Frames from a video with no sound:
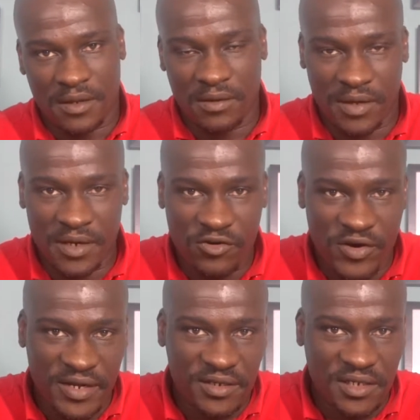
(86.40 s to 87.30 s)
Okay,
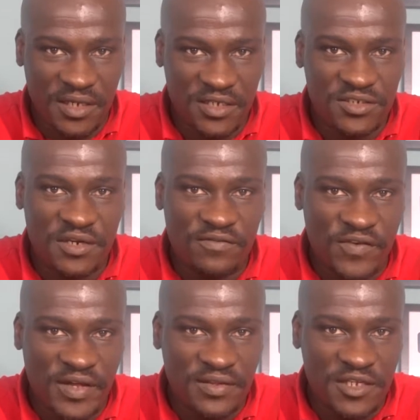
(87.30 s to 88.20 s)
Crank is an
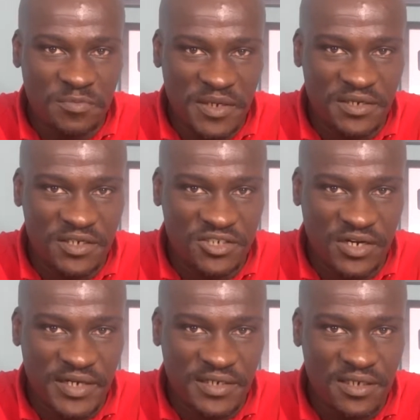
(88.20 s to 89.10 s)
event that's being
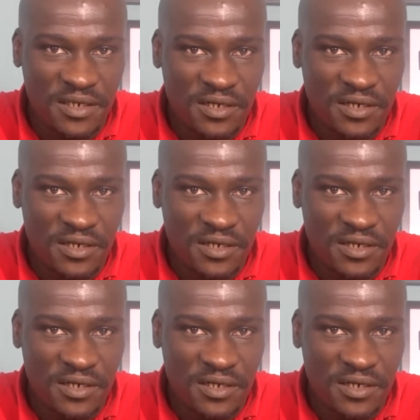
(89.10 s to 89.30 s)
designed